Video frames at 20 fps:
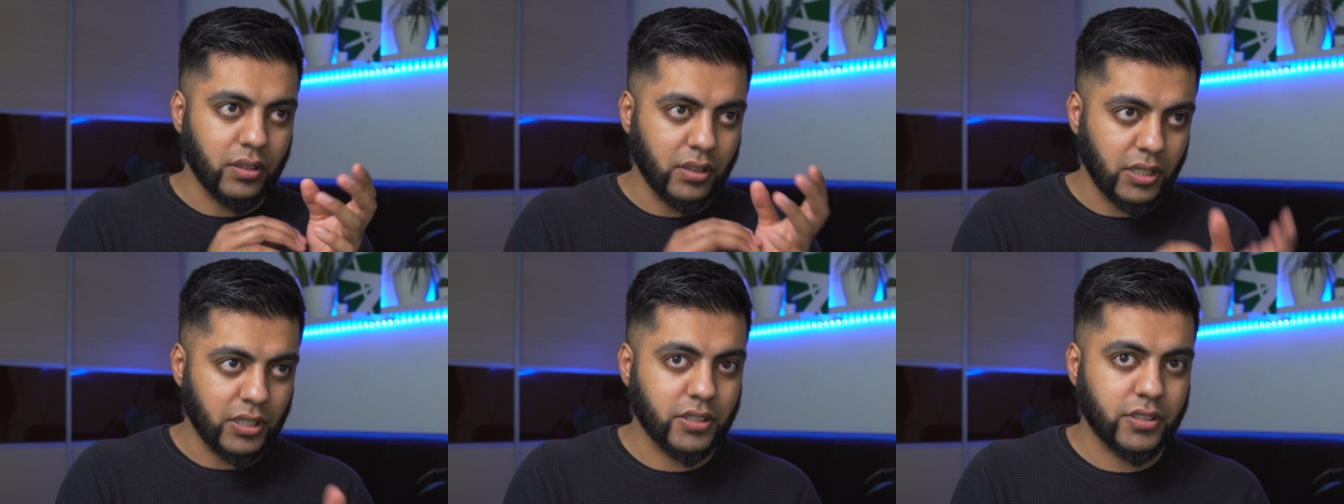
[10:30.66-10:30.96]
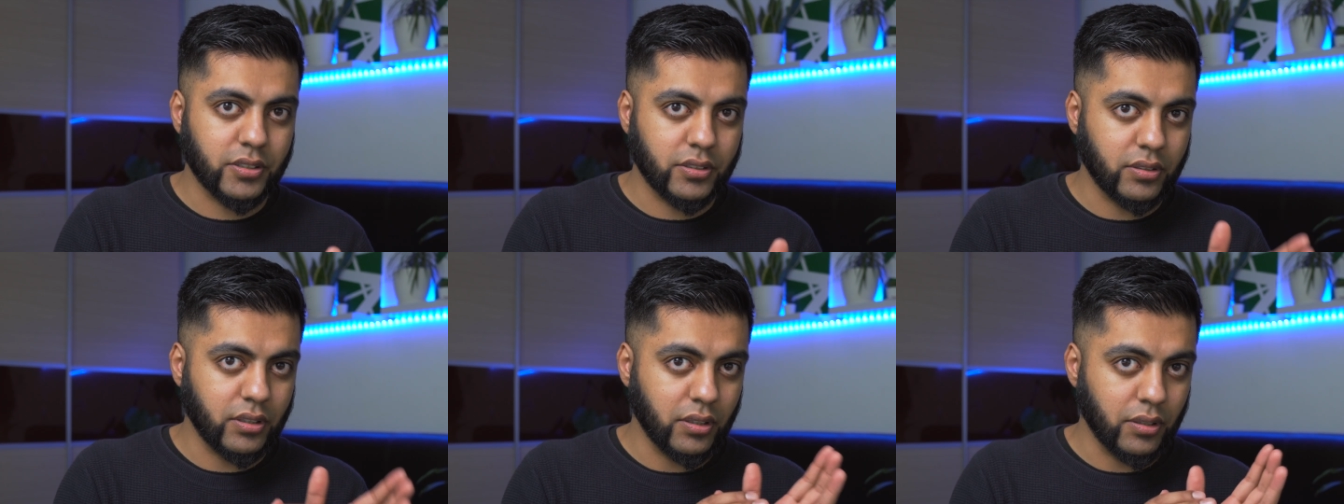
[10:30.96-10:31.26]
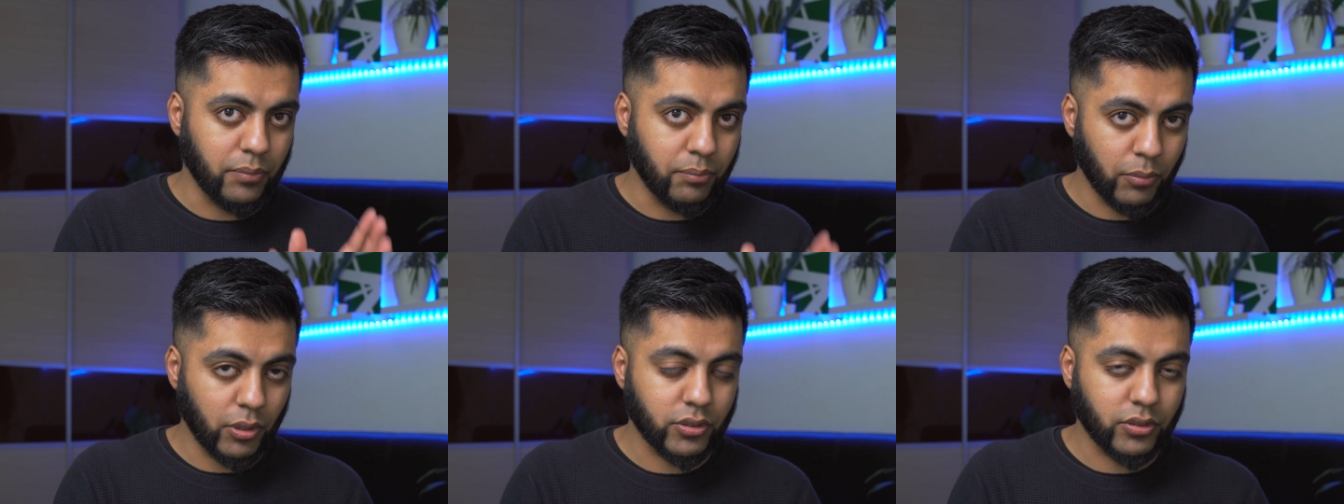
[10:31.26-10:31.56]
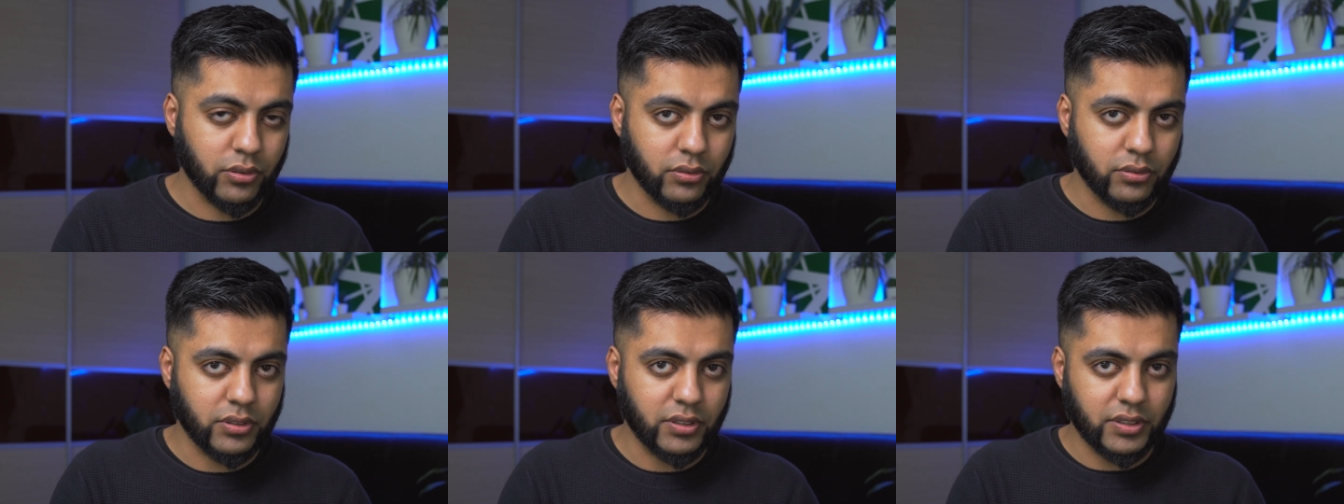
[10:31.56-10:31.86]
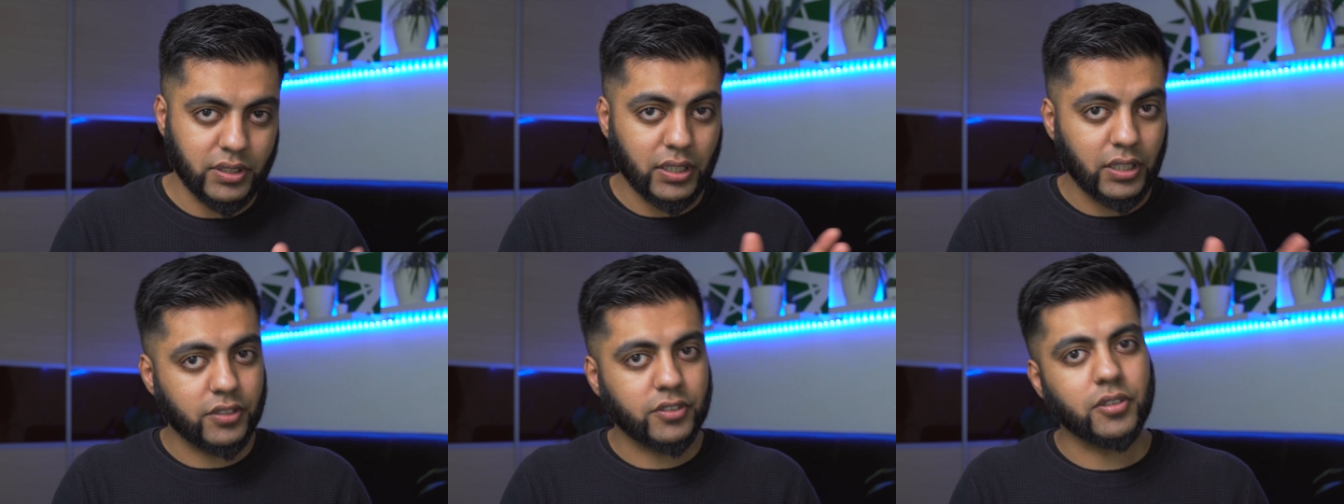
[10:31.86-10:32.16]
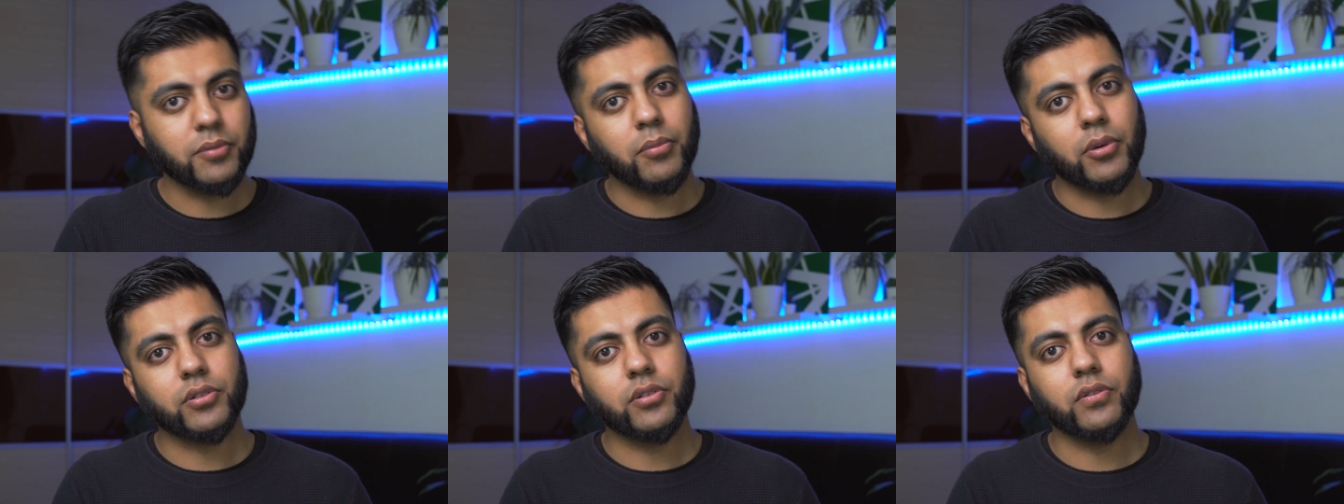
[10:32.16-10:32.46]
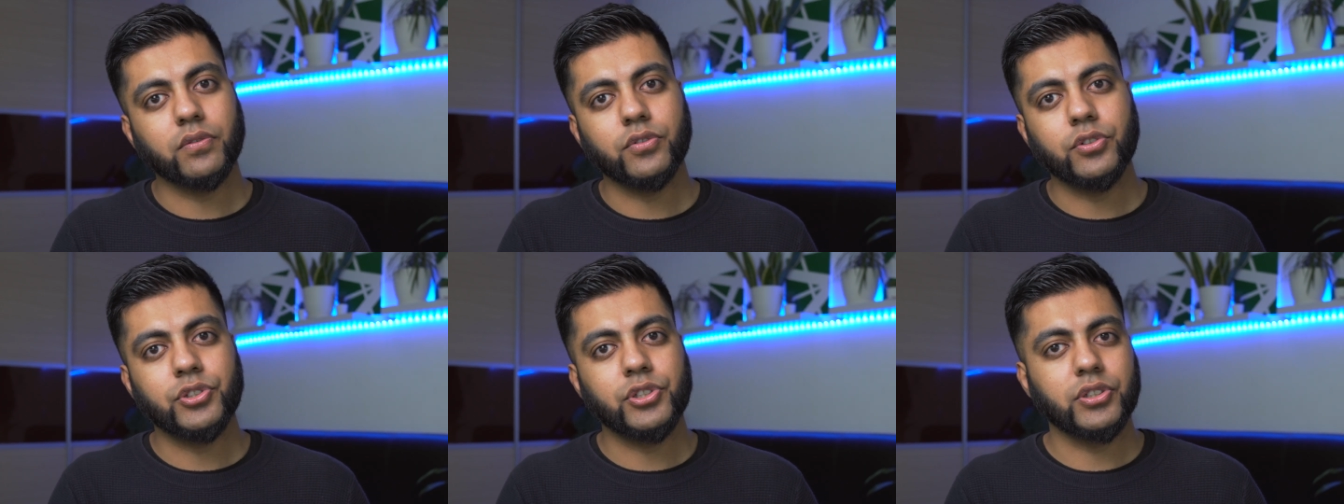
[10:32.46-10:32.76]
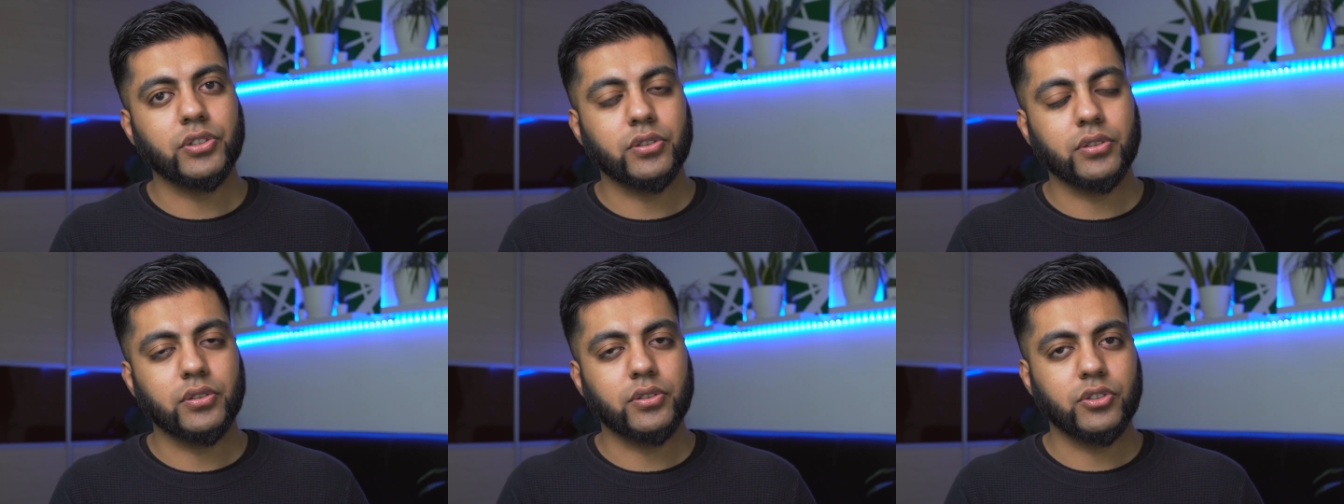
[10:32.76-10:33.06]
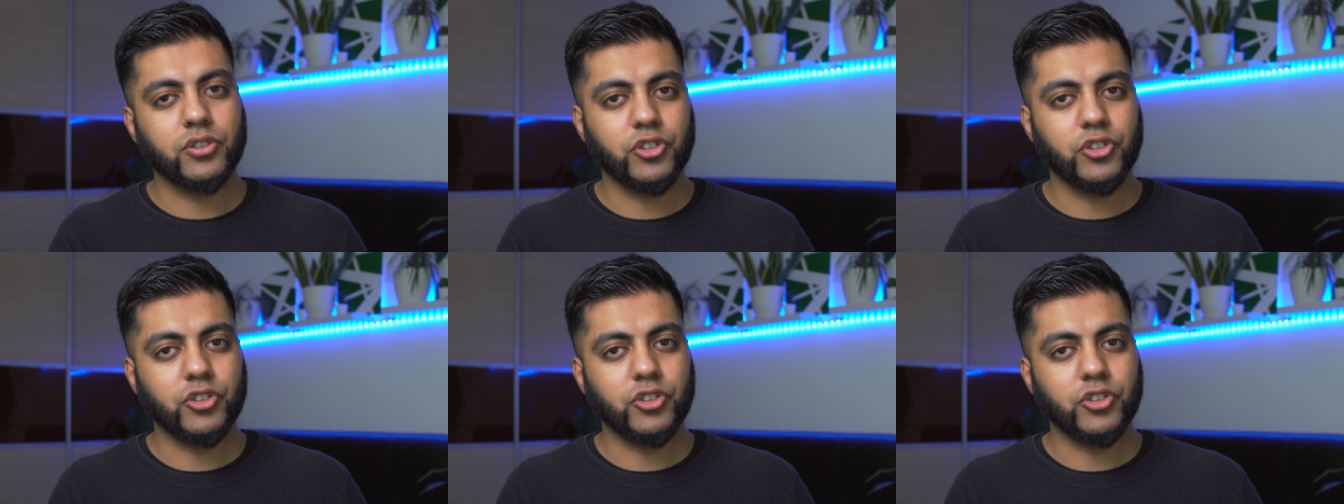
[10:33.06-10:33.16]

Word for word: this model, this Elicit model using